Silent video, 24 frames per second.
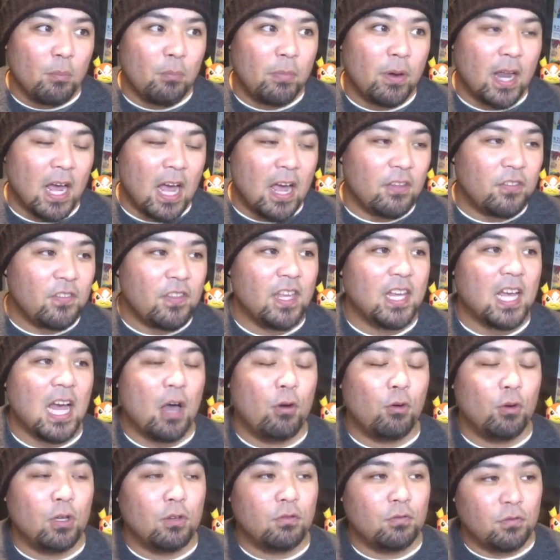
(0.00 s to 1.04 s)
But I think
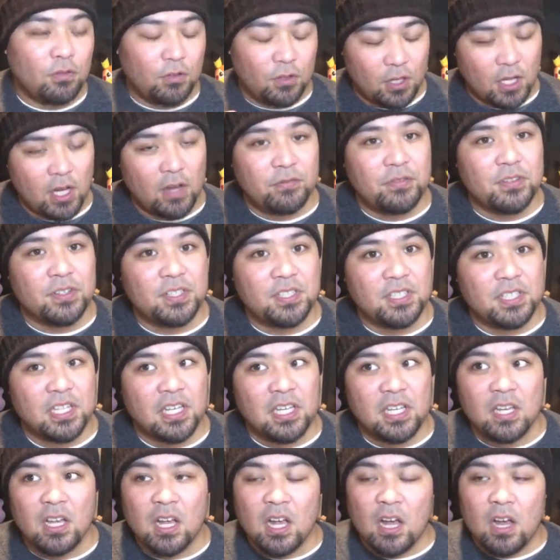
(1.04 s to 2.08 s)
I would have loved to
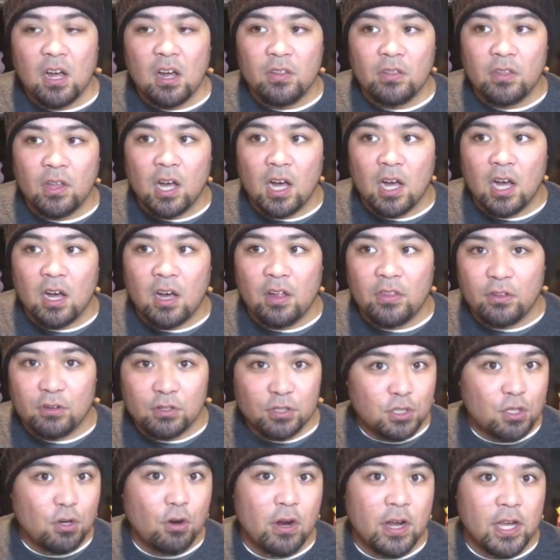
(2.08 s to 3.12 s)
see their
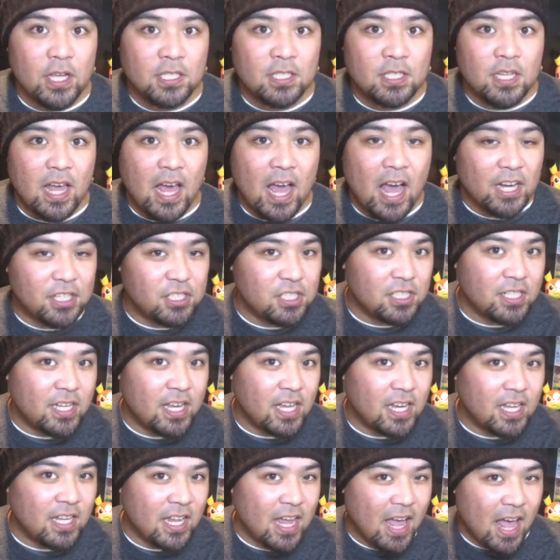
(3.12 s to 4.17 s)
stories actually
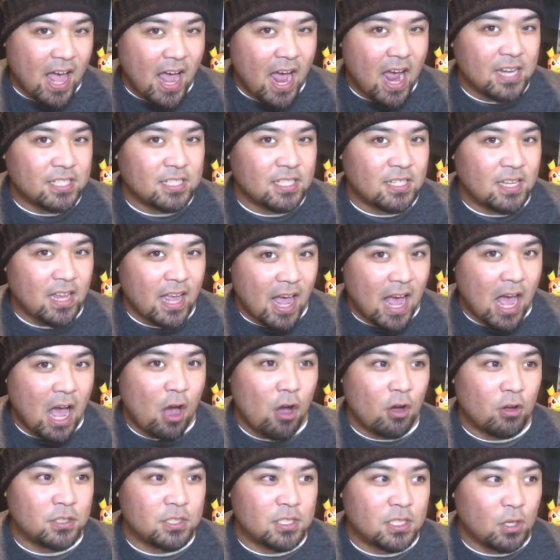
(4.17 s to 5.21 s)
getting acted
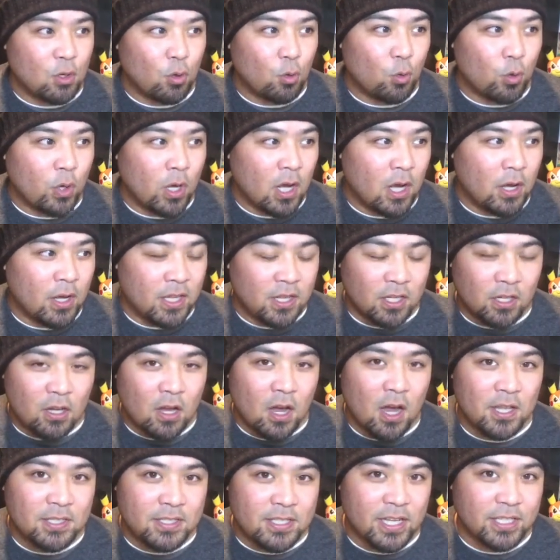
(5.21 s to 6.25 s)
out in the
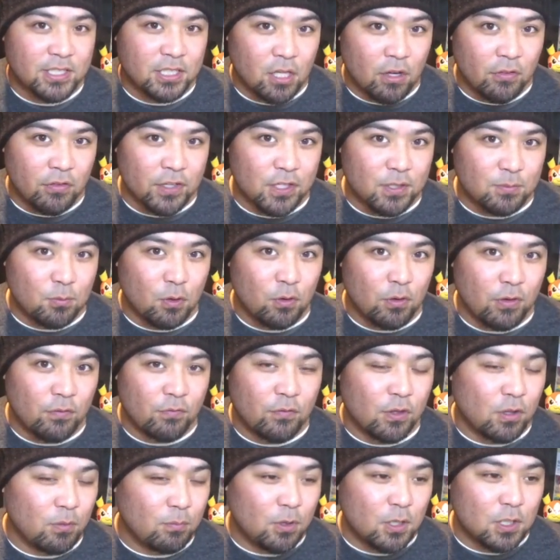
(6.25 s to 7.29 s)
context of this movie.
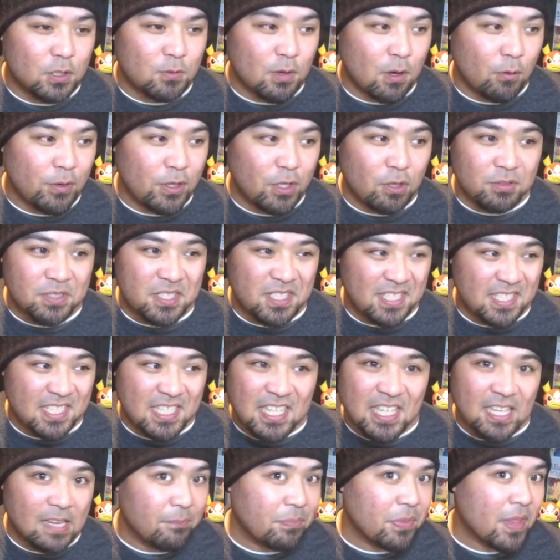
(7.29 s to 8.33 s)
For the most part, we don't
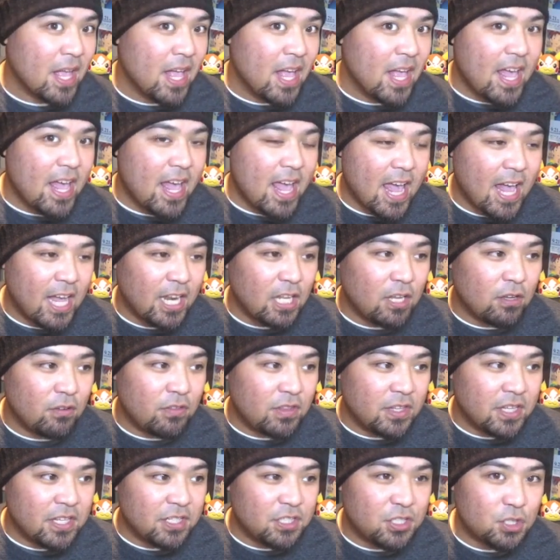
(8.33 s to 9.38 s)
see any
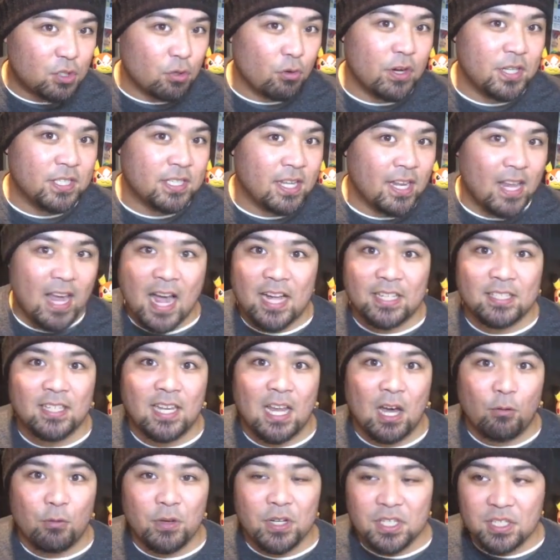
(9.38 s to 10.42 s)
of these stories get acted
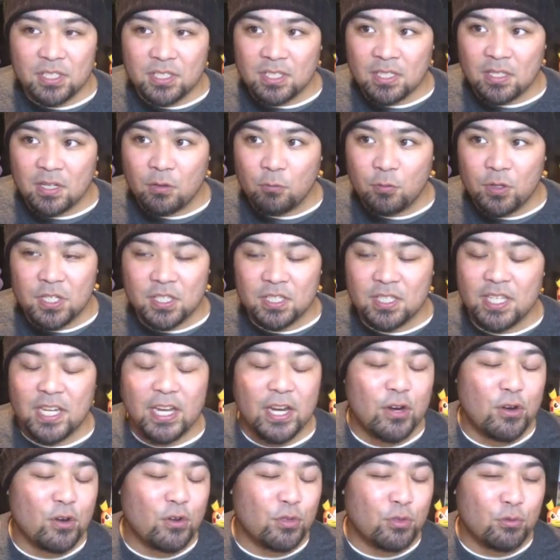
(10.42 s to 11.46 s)
out. We just
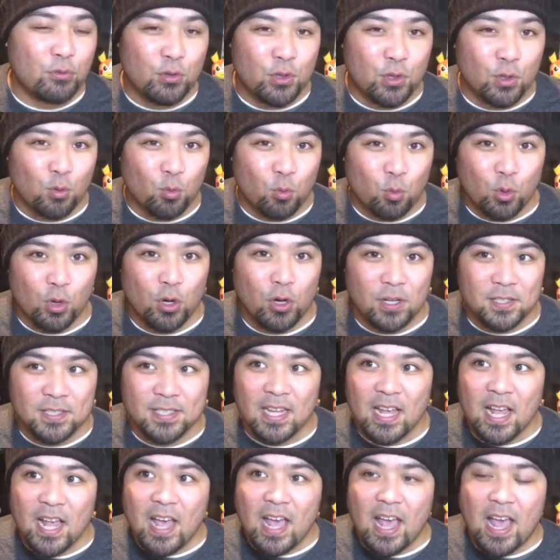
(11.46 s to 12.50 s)
hear it through their
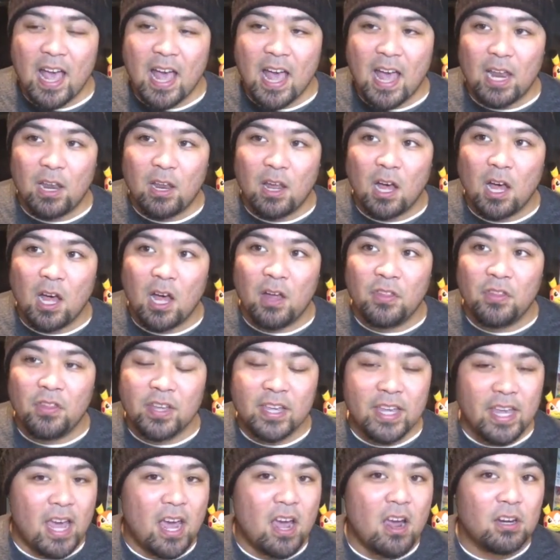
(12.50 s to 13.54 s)
words. And the
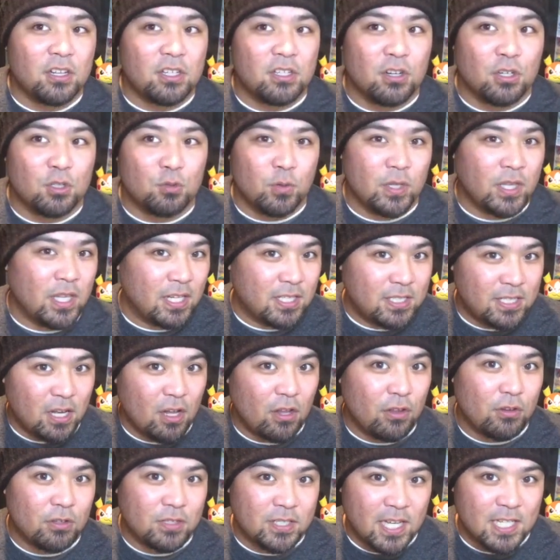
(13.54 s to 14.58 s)
characters, when they
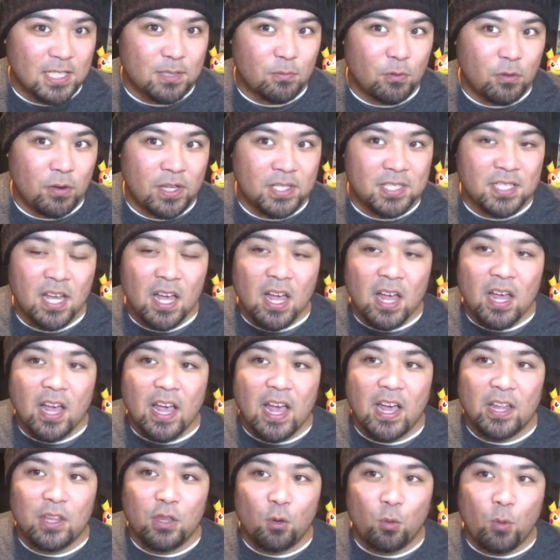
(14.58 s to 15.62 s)
tell their testimonies
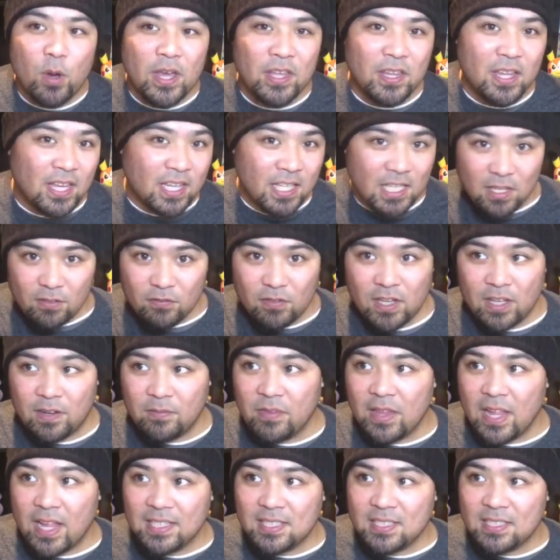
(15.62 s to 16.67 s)
and the way they give
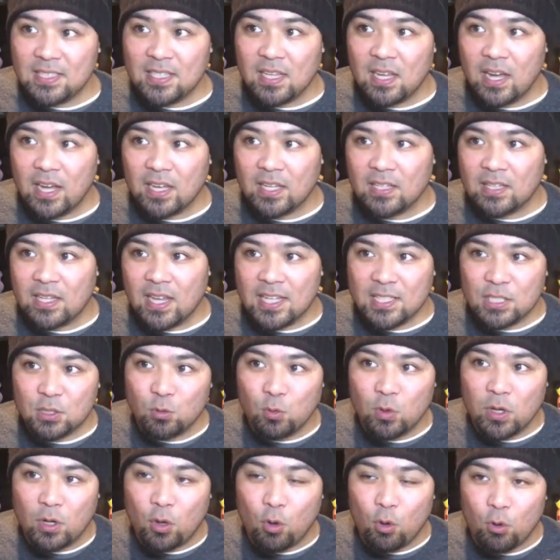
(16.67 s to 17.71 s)
it, that's
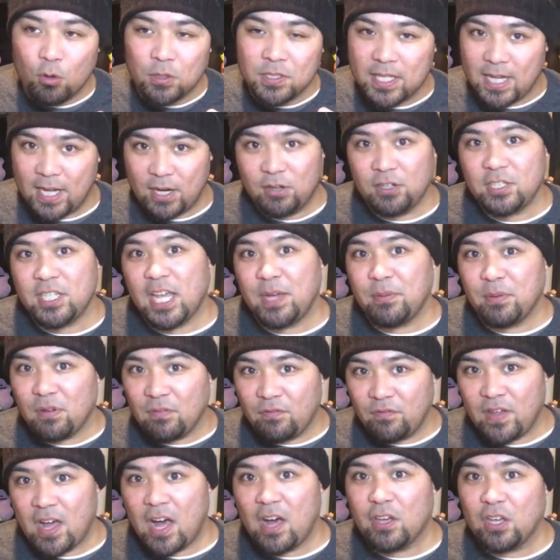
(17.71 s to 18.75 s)
what holds
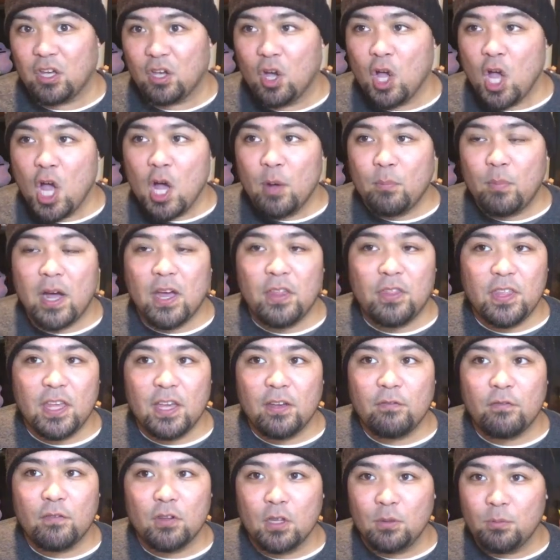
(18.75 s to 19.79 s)
entertainment value. But I
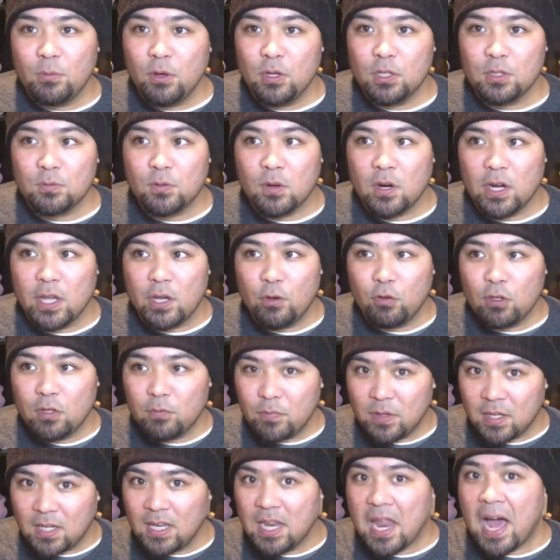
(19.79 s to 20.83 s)
think for the most part, it would
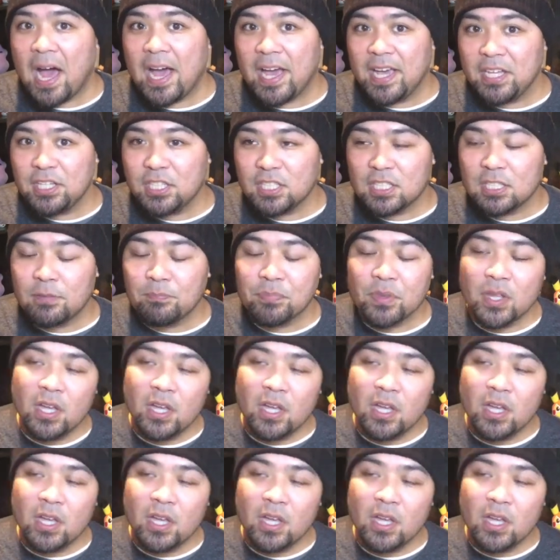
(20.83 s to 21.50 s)
have been nice